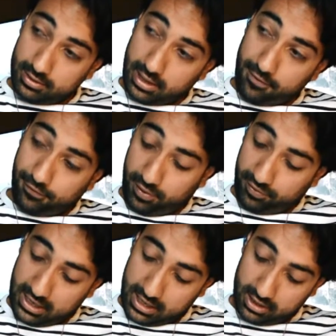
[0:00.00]
that
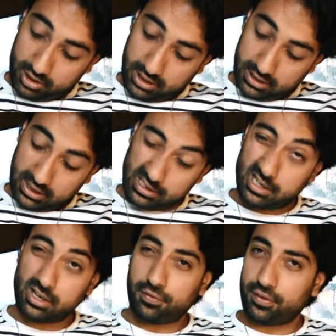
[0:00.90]
15 inches, it's
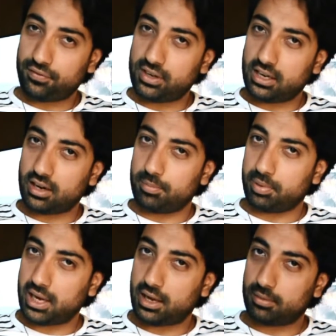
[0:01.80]
actually 15 and a
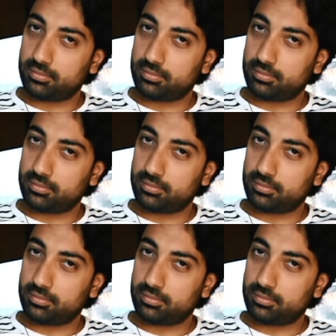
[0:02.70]
bit.